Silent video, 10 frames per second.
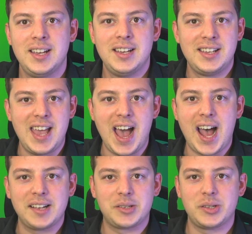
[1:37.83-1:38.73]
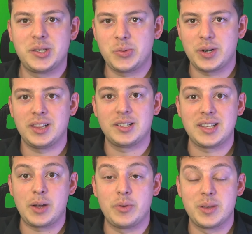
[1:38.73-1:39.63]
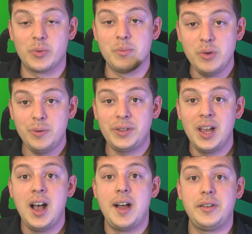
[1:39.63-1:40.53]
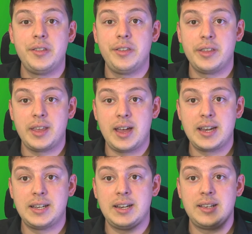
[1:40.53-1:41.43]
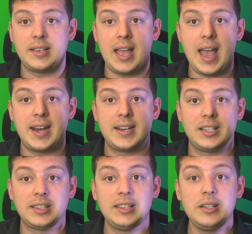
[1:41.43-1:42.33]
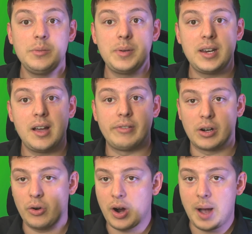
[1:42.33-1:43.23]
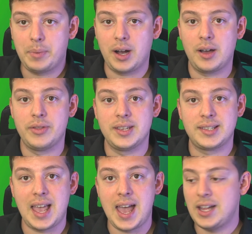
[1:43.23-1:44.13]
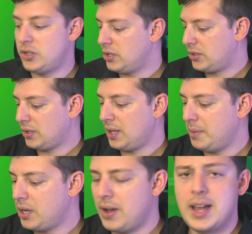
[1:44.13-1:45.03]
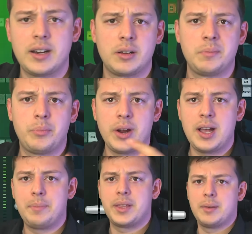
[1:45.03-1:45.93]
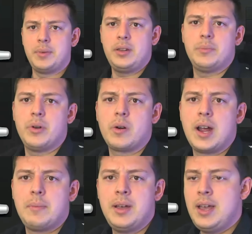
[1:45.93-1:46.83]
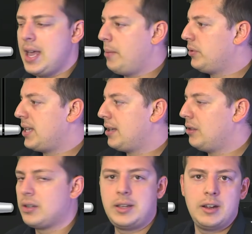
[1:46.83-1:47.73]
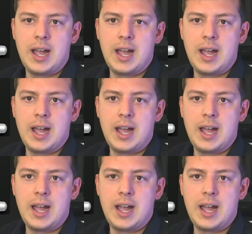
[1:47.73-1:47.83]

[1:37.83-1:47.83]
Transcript: Yeah, so this is what it looks like with it removed. Another thing that I did is I added a little bit of a crop on this edge. So let me go ahead and bring up the computer program and we'll take a look here.